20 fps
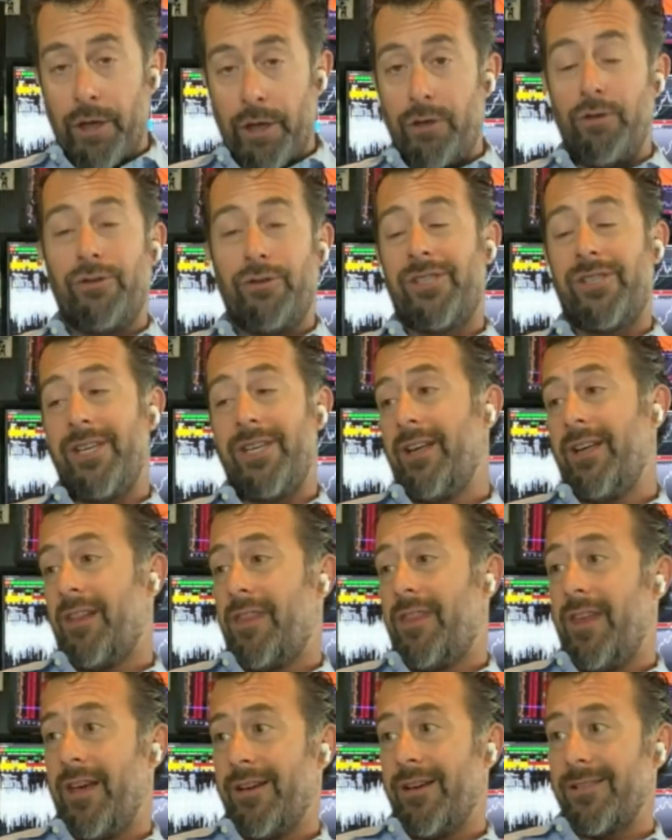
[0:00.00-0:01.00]
You're seeing
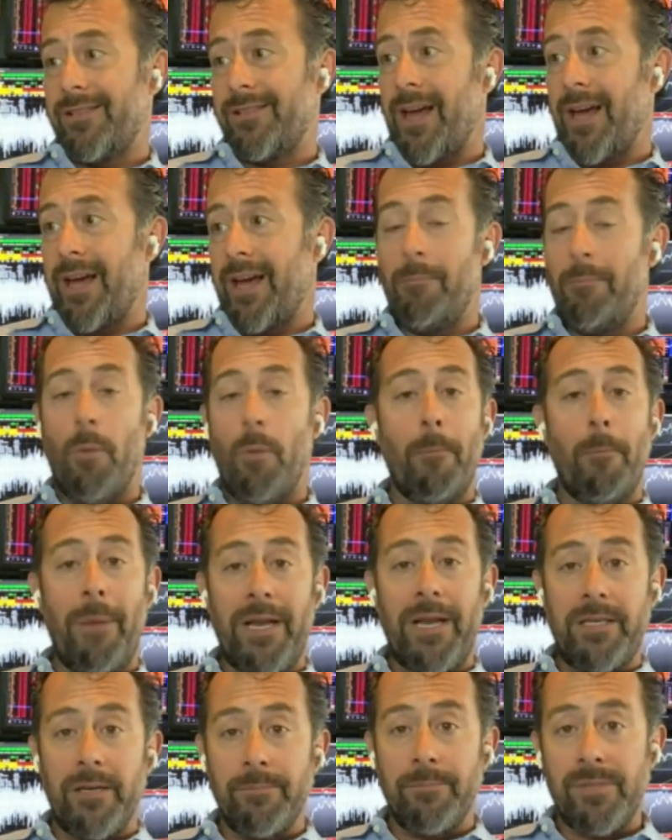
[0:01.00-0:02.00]
things like
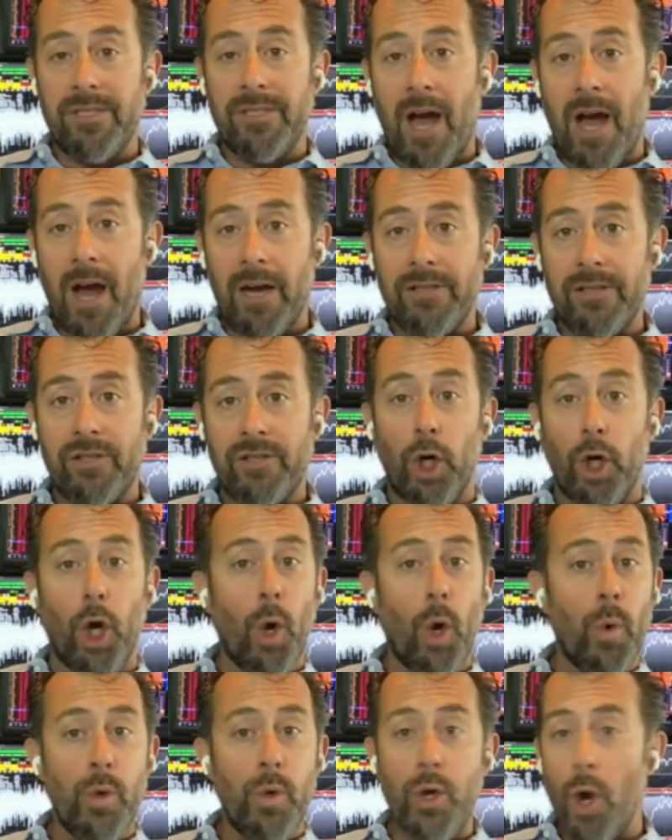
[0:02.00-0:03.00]
momentum stocks
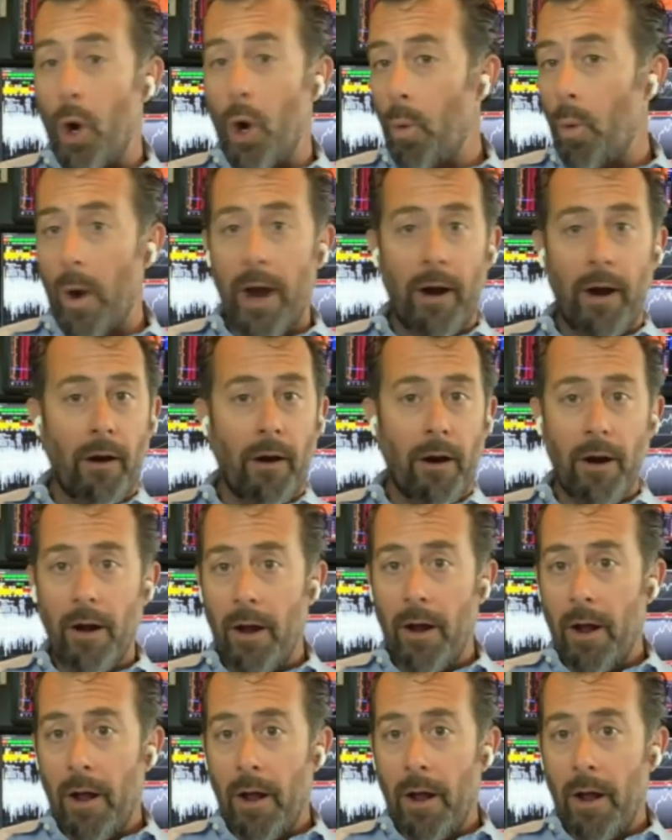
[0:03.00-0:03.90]
go nowhere.